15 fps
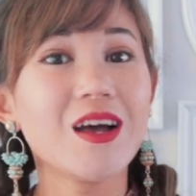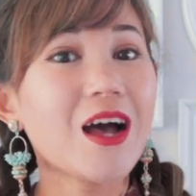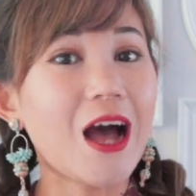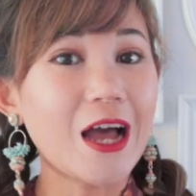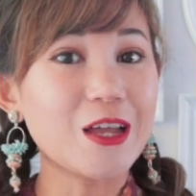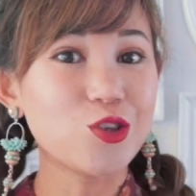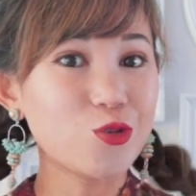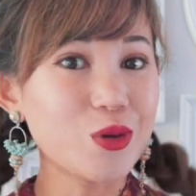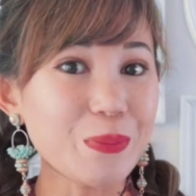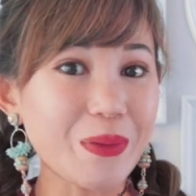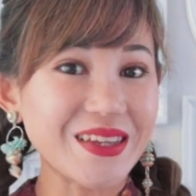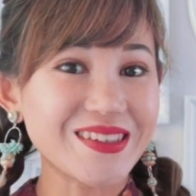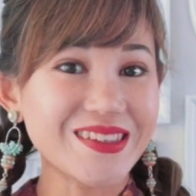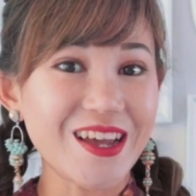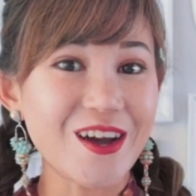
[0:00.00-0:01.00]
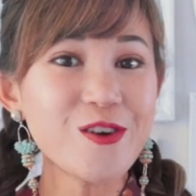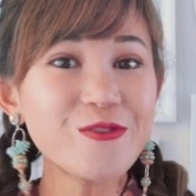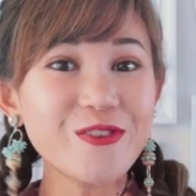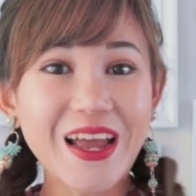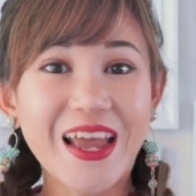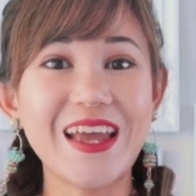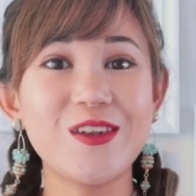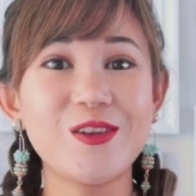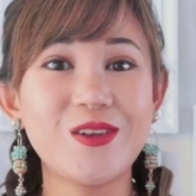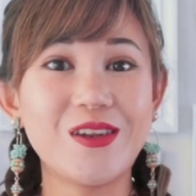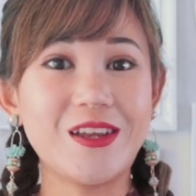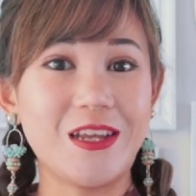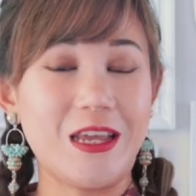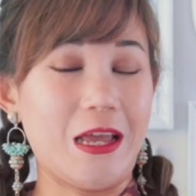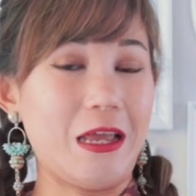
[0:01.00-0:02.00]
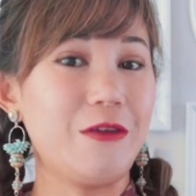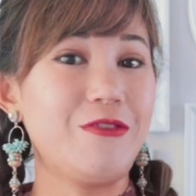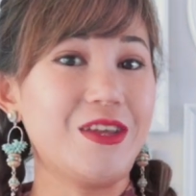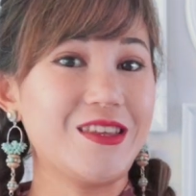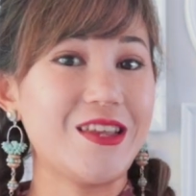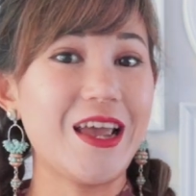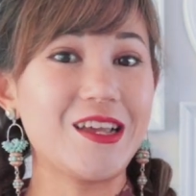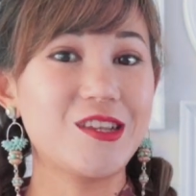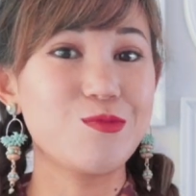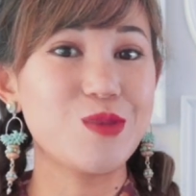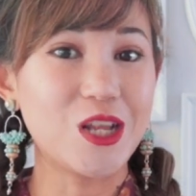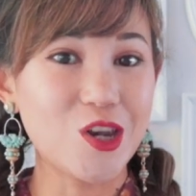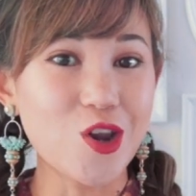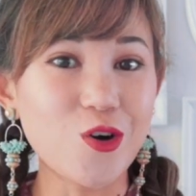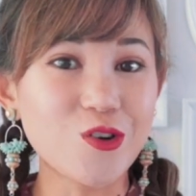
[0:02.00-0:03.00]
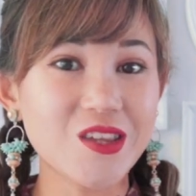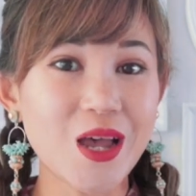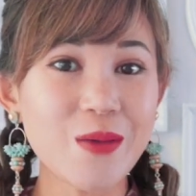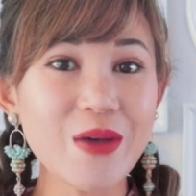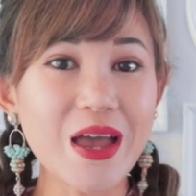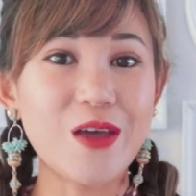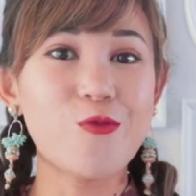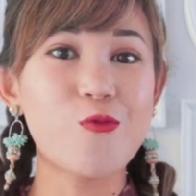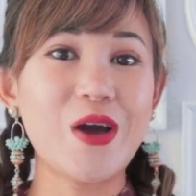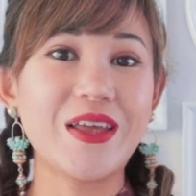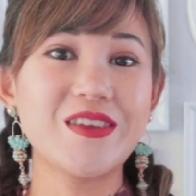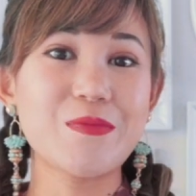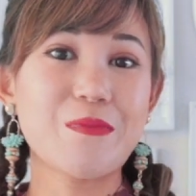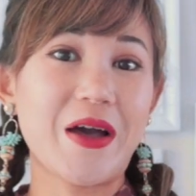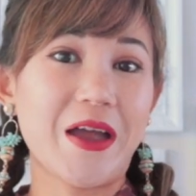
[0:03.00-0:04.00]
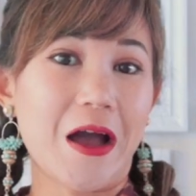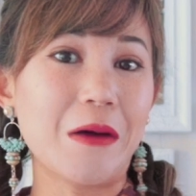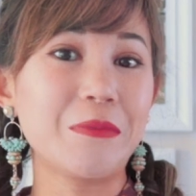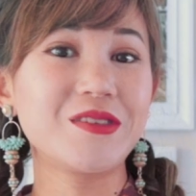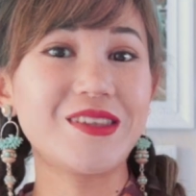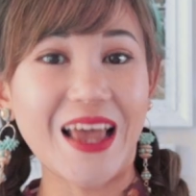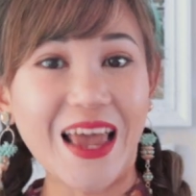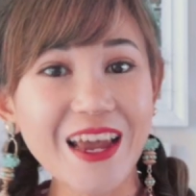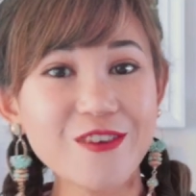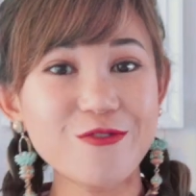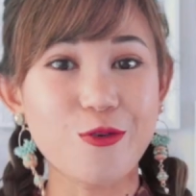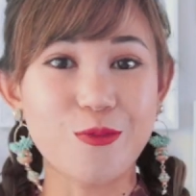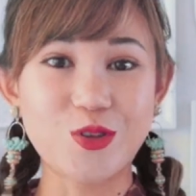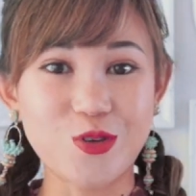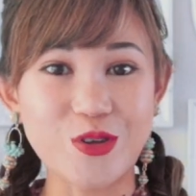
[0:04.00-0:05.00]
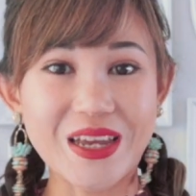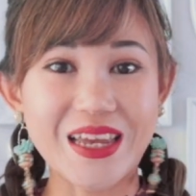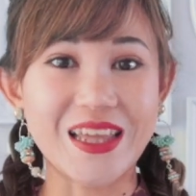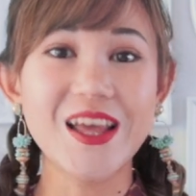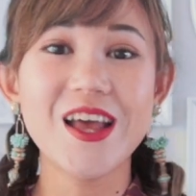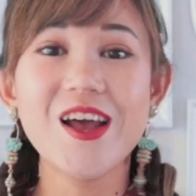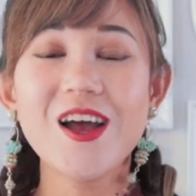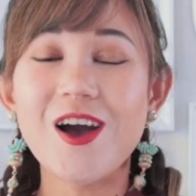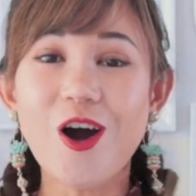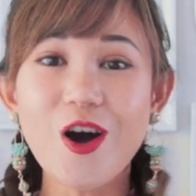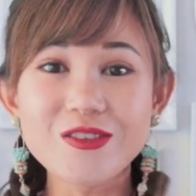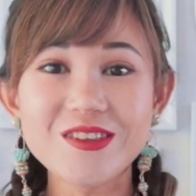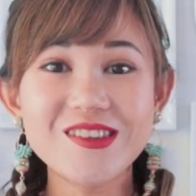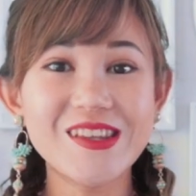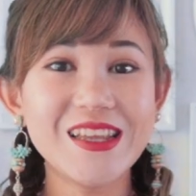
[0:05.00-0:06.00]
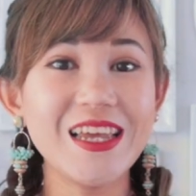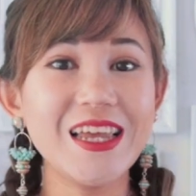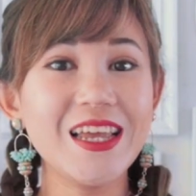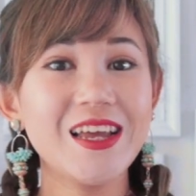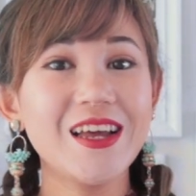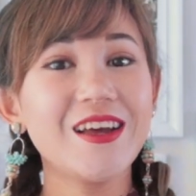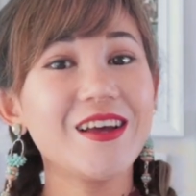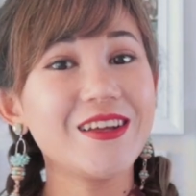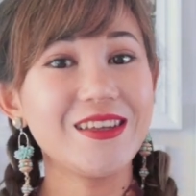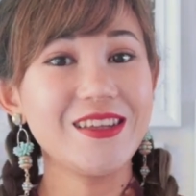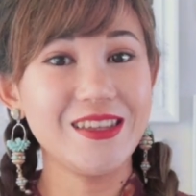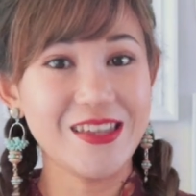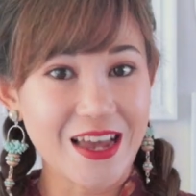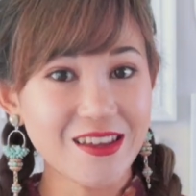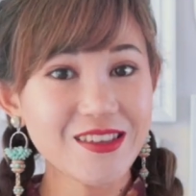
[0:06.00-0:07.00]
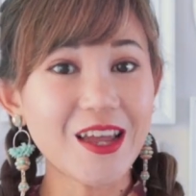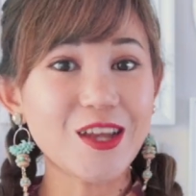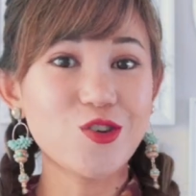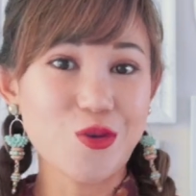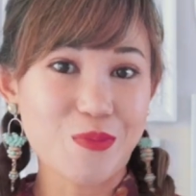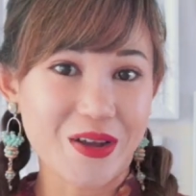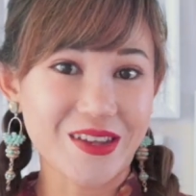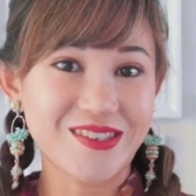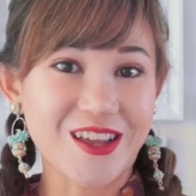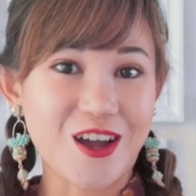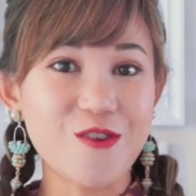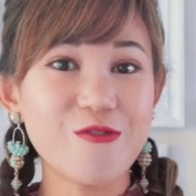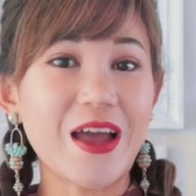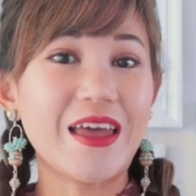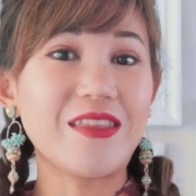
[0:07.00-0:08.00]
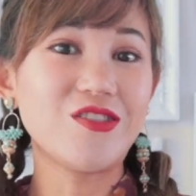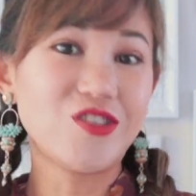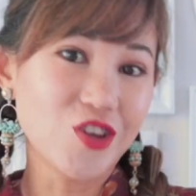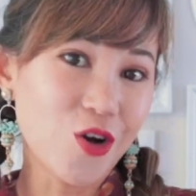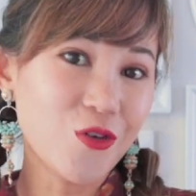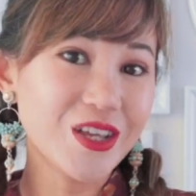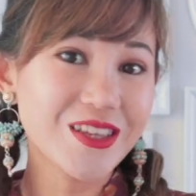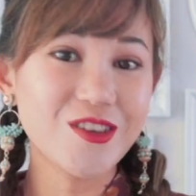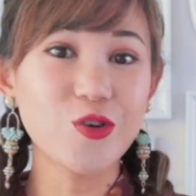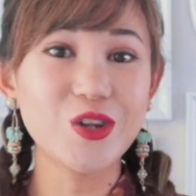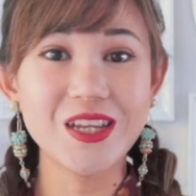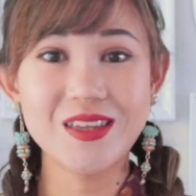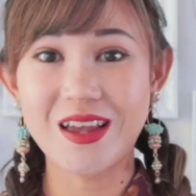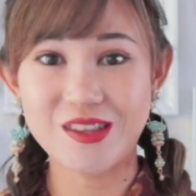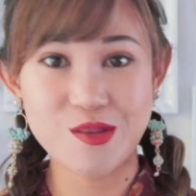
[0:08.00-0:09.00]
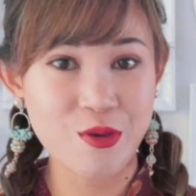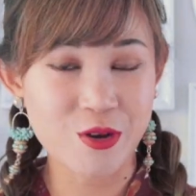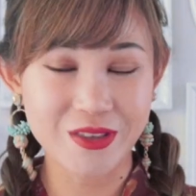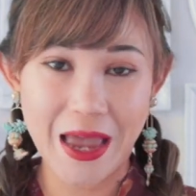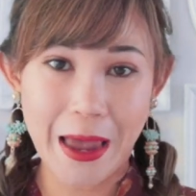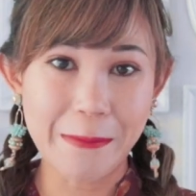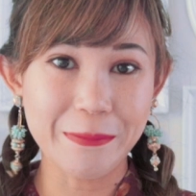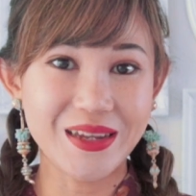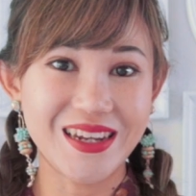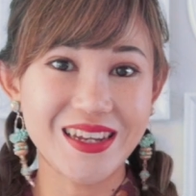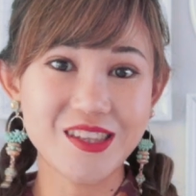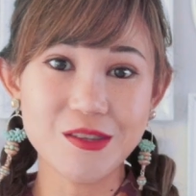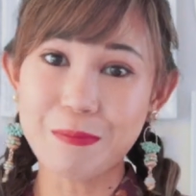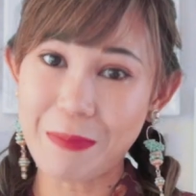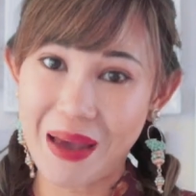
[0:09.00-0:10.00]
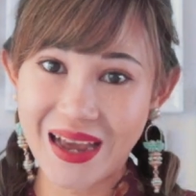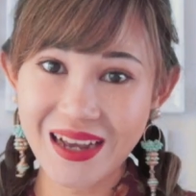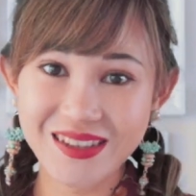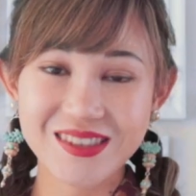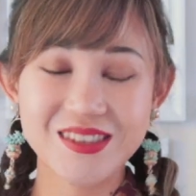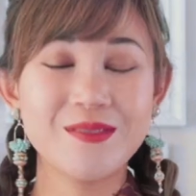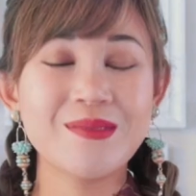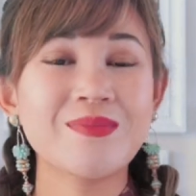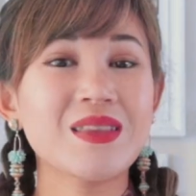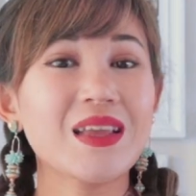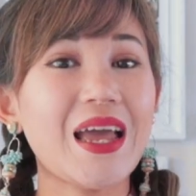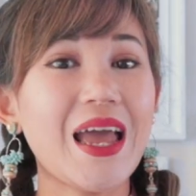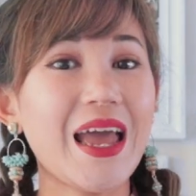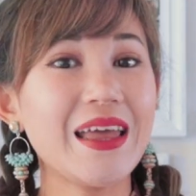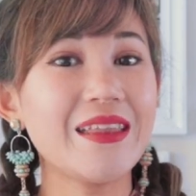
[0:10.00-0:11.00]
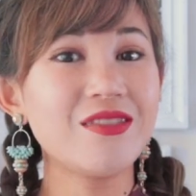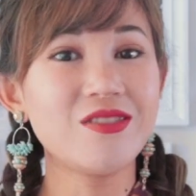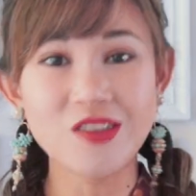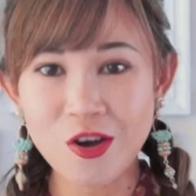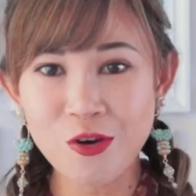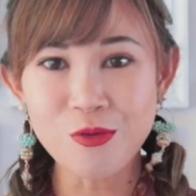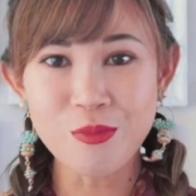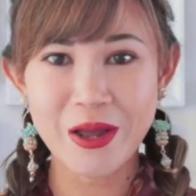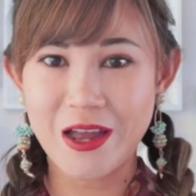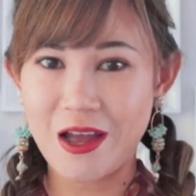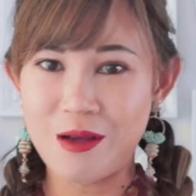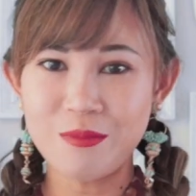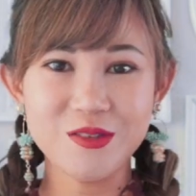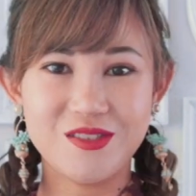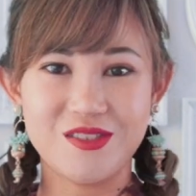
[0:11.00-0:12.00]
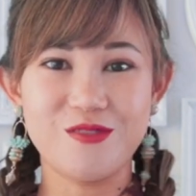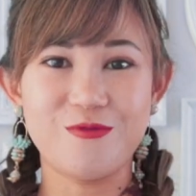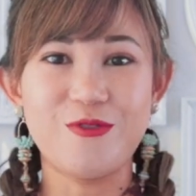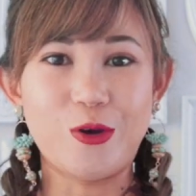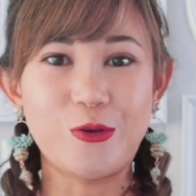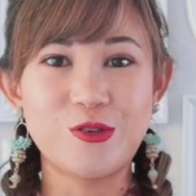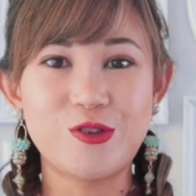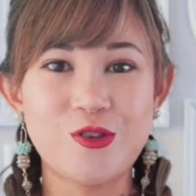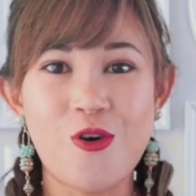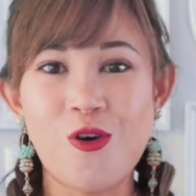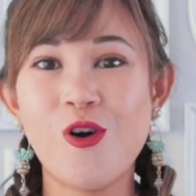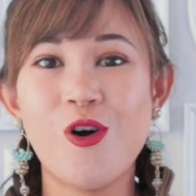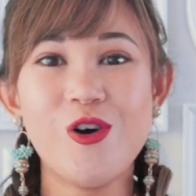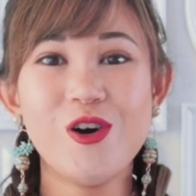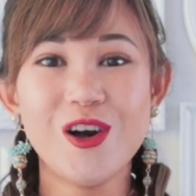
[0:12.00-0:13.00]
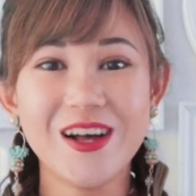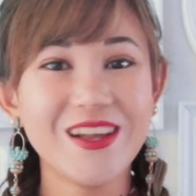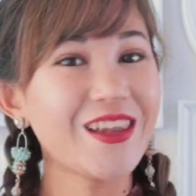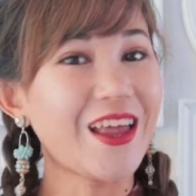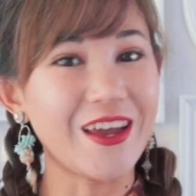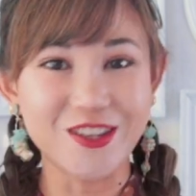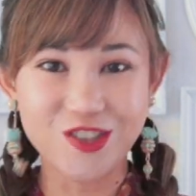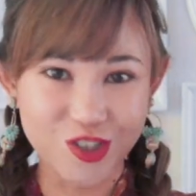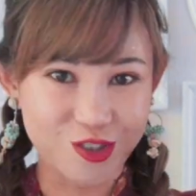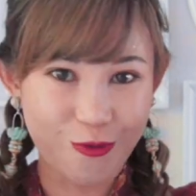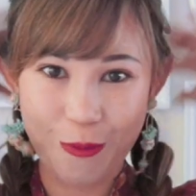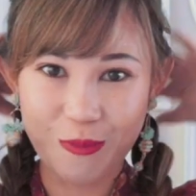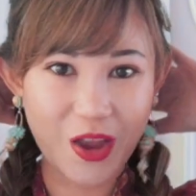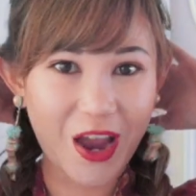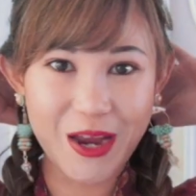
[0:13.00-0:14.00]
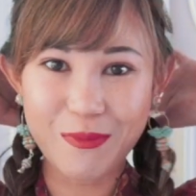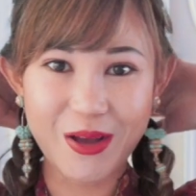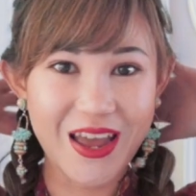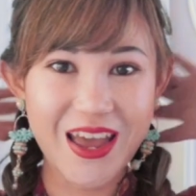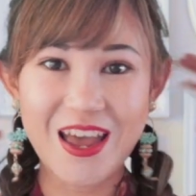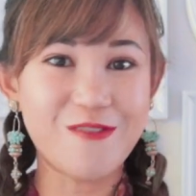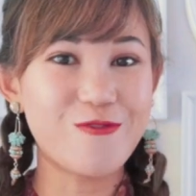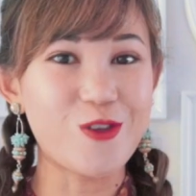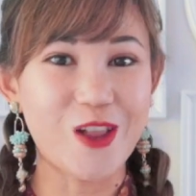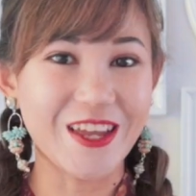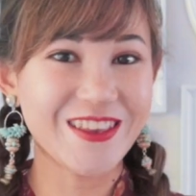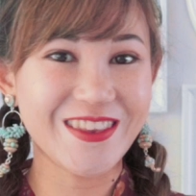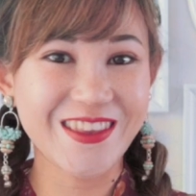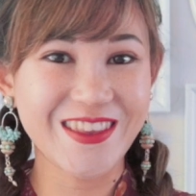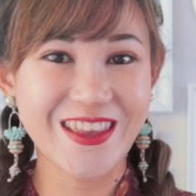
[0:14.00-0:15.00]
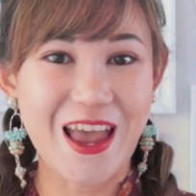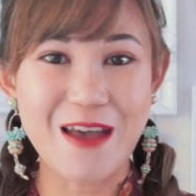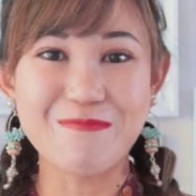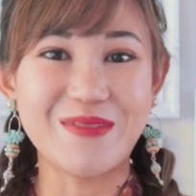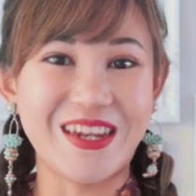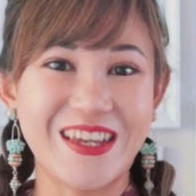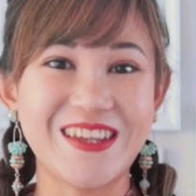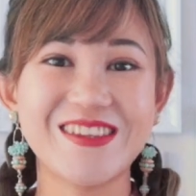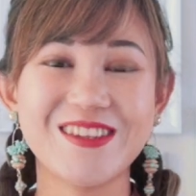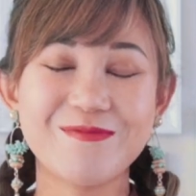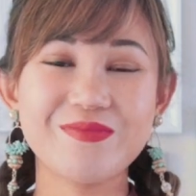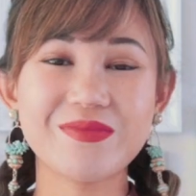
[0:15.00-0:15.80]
I do it myself and if it takes me a long time and whether my arms ache from doing it. Honestly, yes, I do it myself, and no, it only takes about 10 minutes max. And no, my arms doesn't feel so like just from tying my hair for like 10 minutes.